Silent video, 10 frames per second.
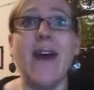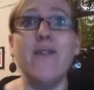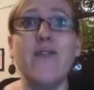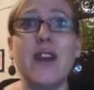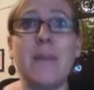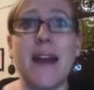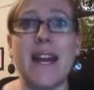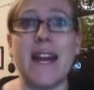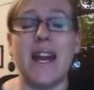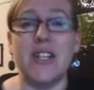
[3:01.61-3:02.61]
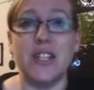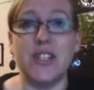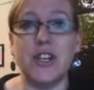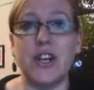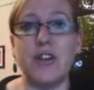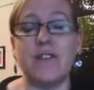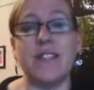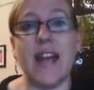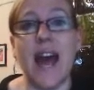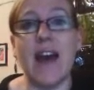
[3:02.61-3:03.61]
everybody deserves
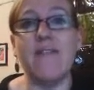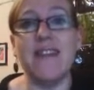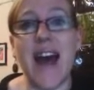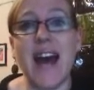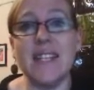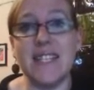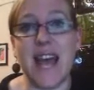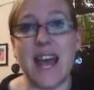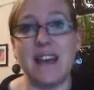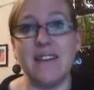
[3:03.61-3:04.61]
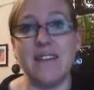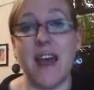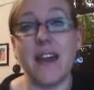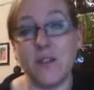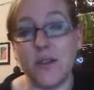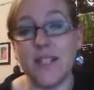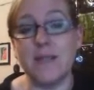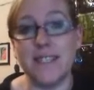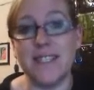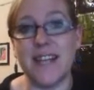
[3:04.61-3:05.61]
to have that day and
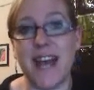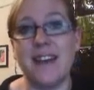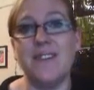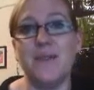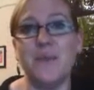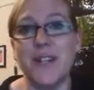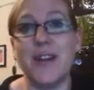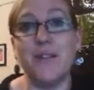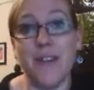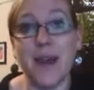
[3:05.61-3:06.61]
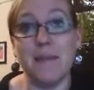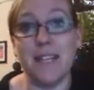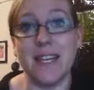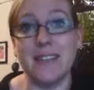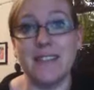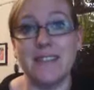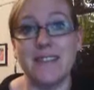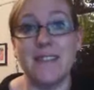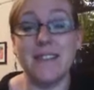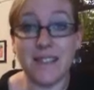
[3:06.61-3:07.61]
Christmas Day with their families
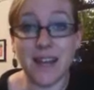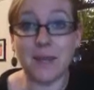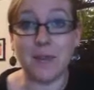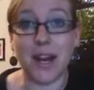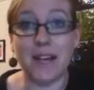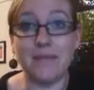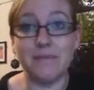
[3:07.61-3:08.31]
to celebrate.